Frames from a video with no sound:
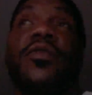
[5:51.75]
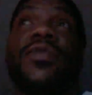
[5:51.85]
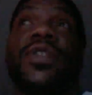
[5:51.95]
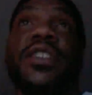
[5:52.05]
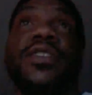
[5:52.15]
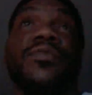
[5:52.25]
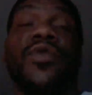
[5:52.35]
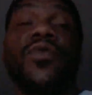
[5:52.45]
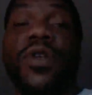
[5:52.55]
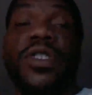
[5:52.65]
We got some
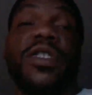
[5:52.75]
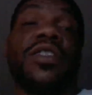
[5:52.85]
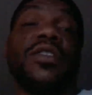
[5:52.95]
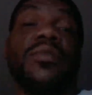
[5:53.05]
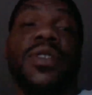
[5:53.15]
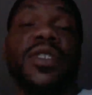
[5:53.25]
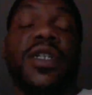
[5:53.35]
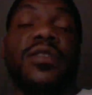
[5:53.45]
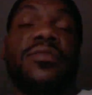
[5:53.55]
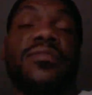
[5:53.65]
more work that needs to be
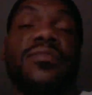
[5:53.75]
done